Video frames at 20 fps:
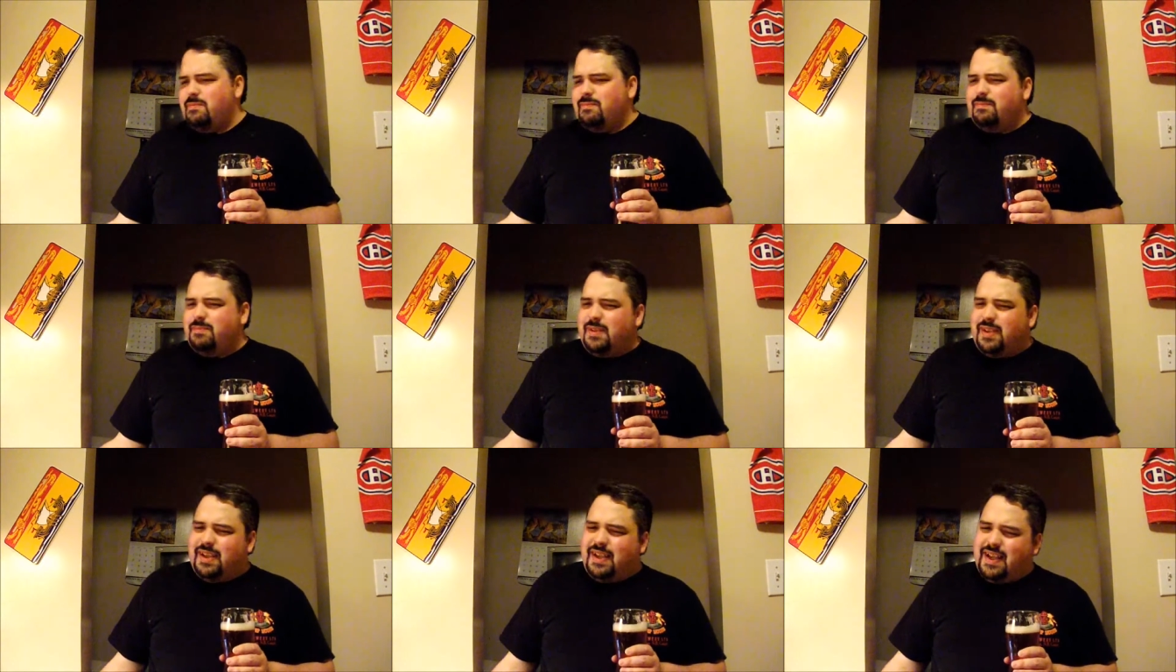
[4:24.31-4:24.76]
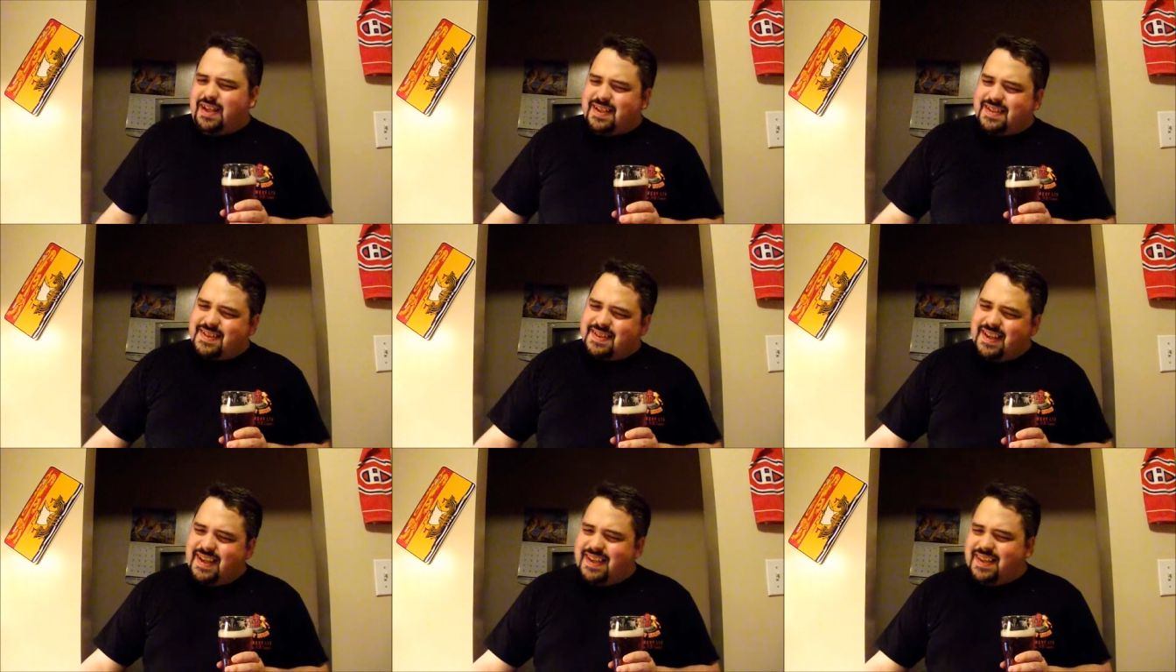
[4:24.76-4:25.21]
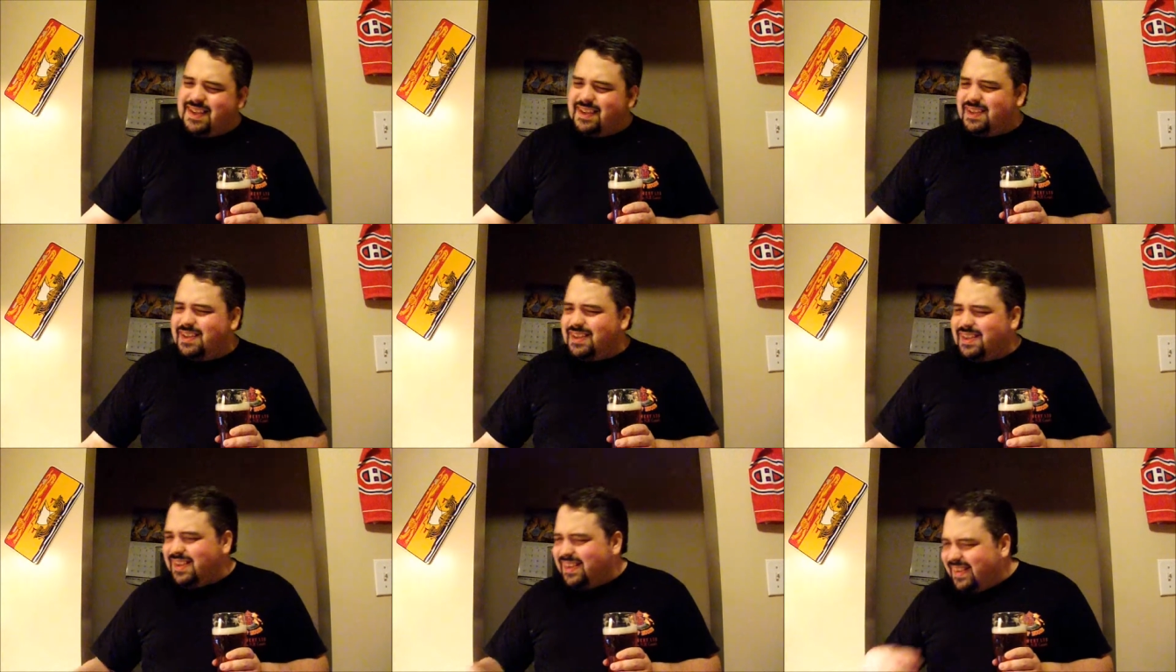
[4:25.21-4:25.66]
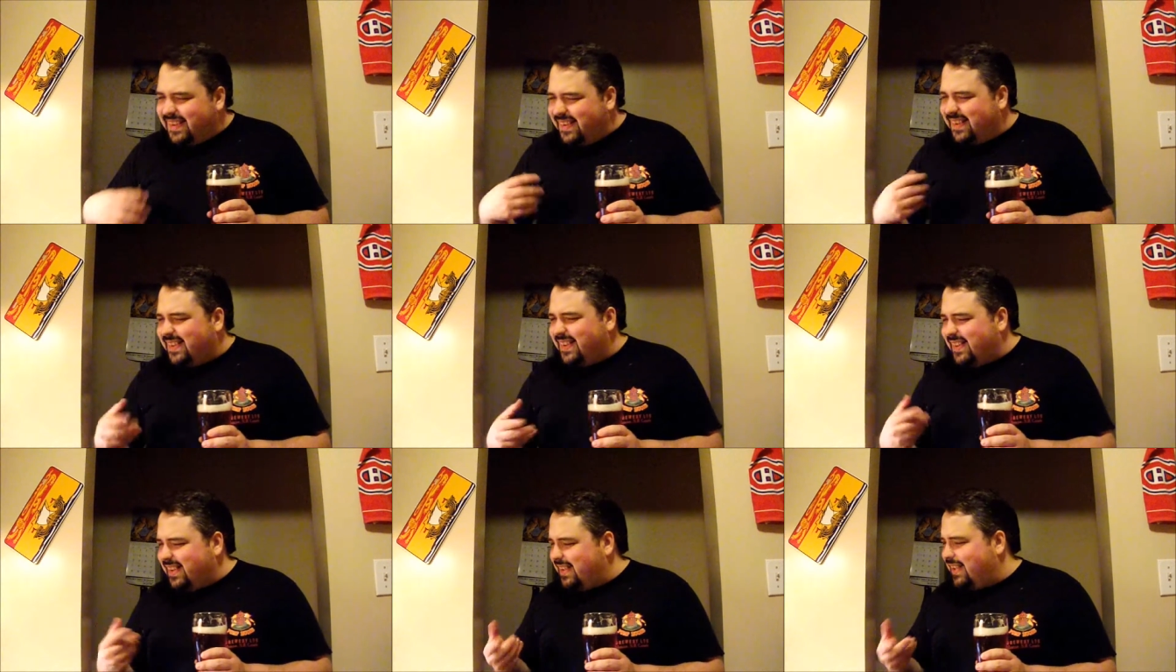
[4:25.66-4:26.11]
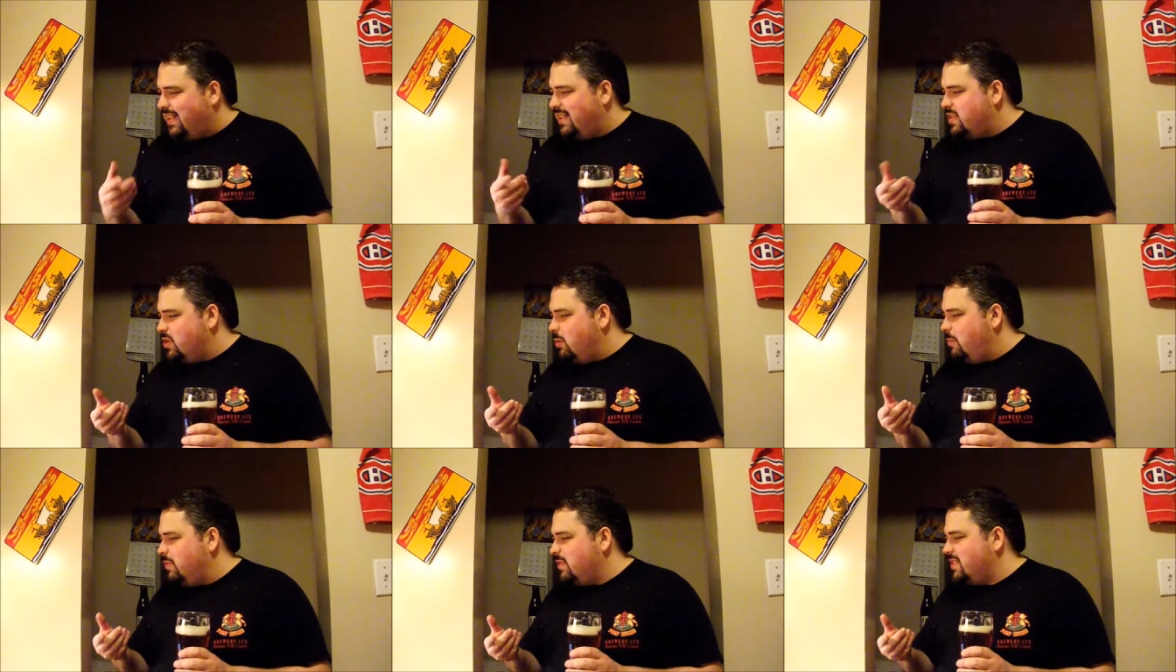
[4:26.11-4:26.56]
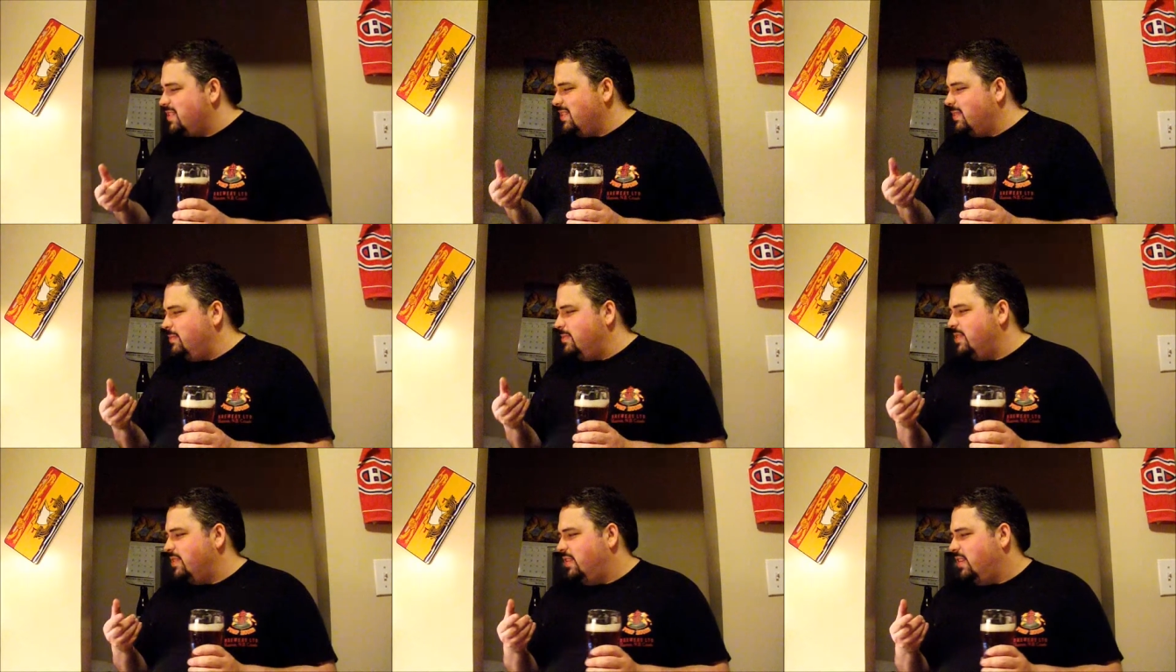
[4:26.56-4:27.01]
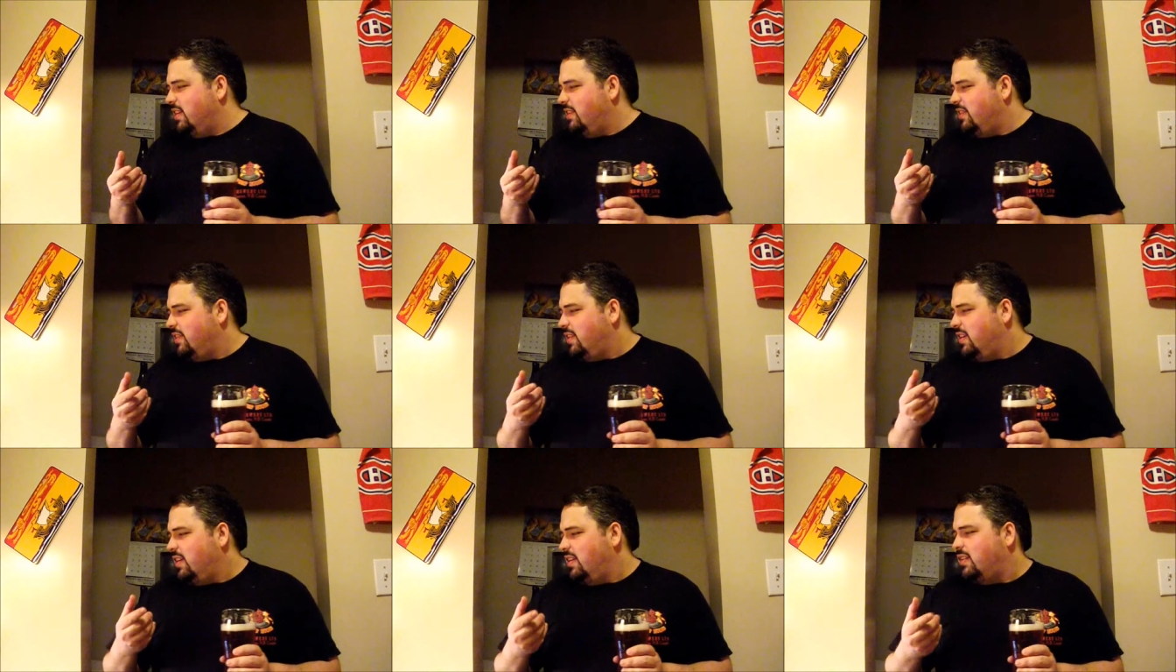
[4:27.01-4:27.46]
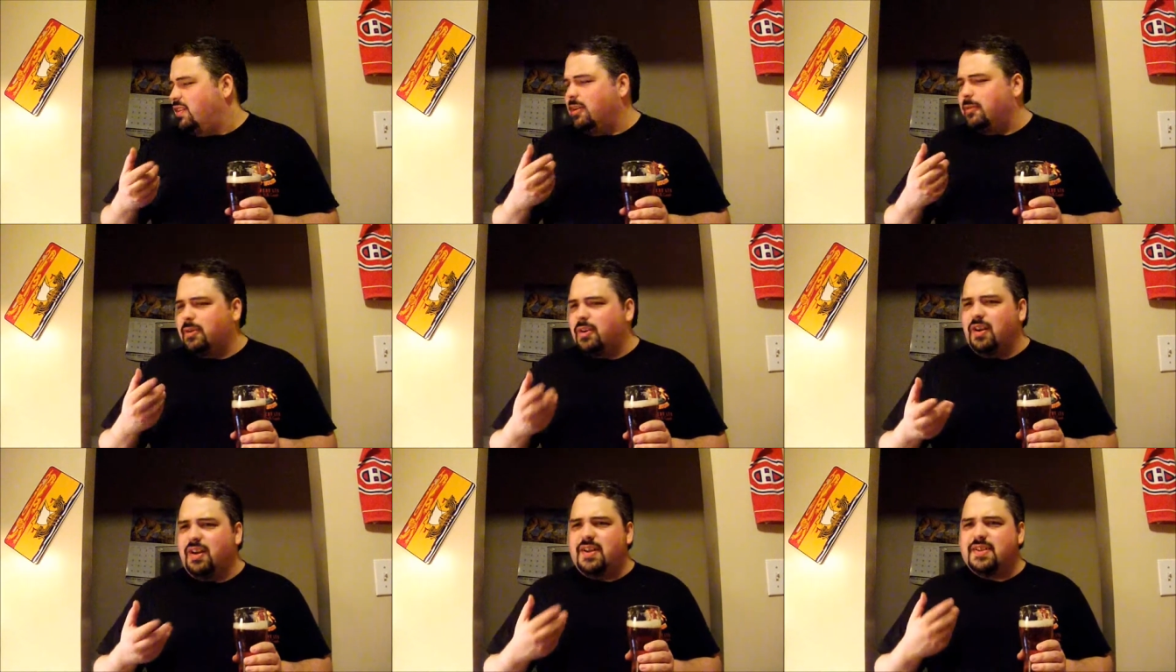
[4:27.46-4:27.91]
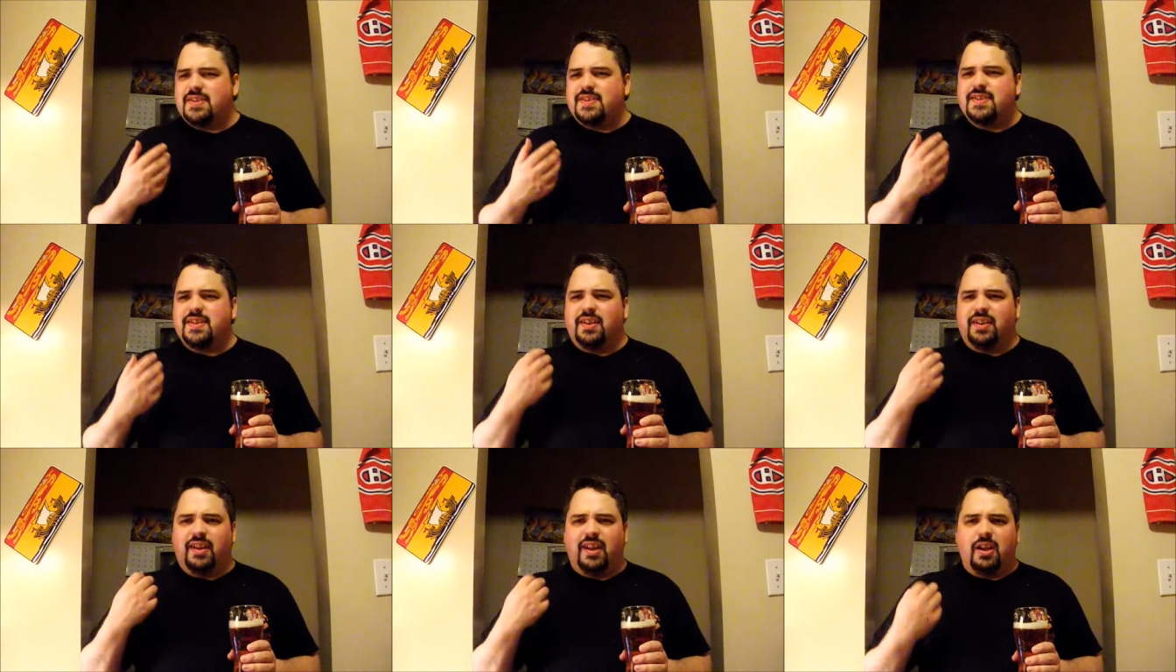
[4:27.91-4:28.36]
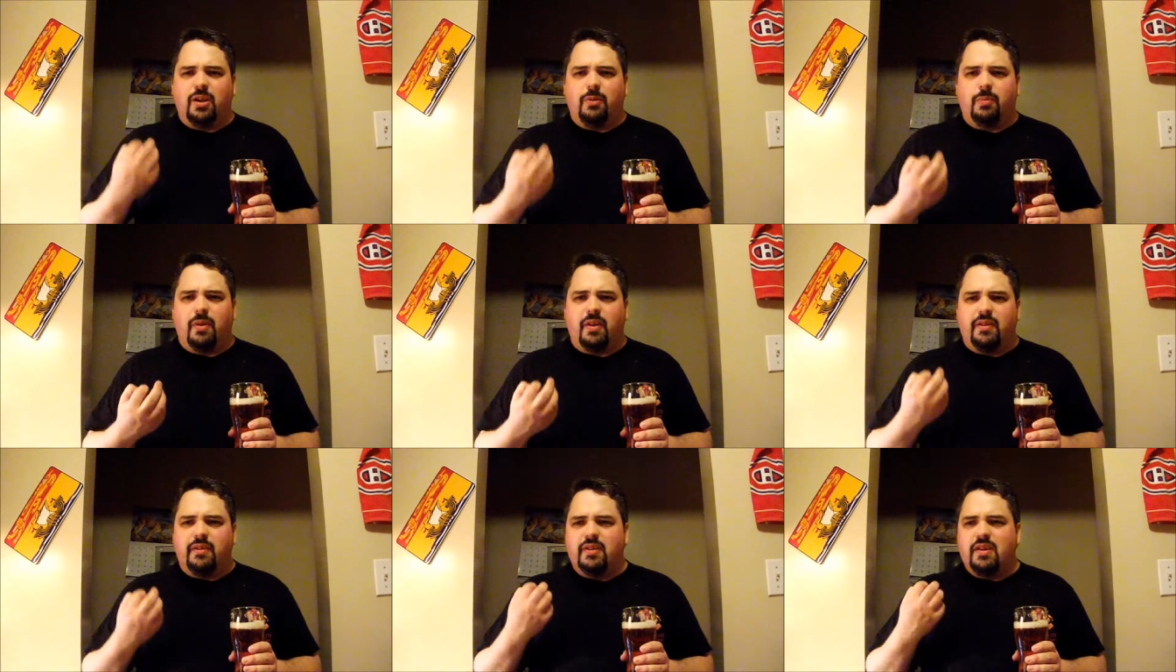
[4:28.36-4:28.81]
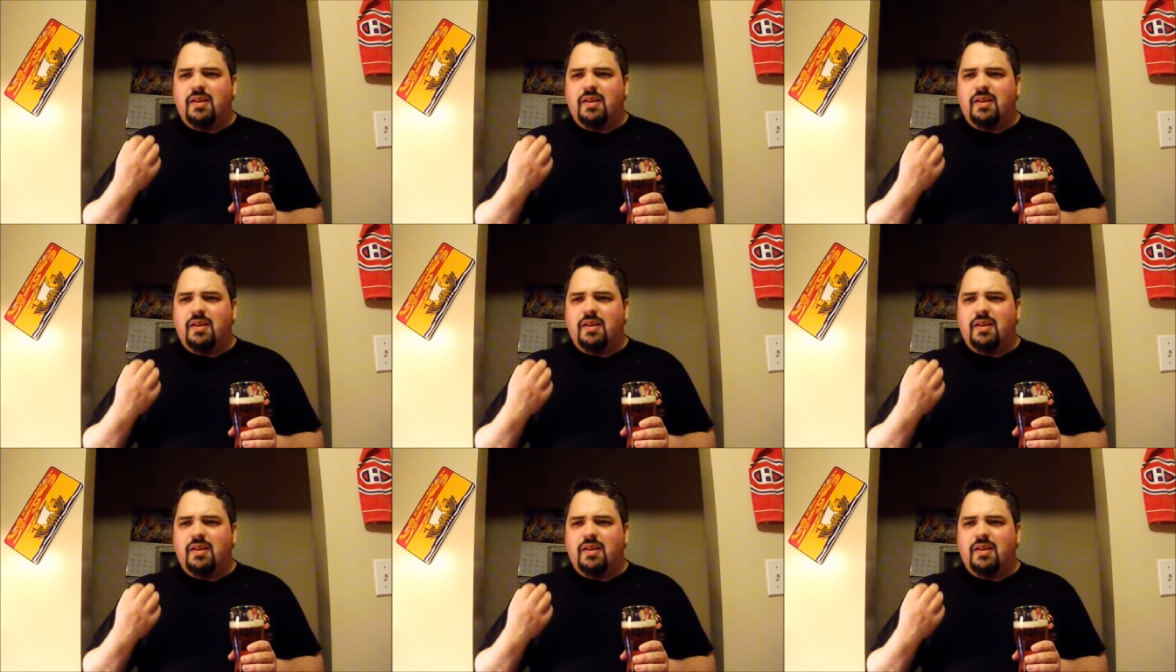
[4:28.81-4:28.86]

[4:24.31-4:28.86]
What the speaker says: But I gotta say that it's almost something across as a little bit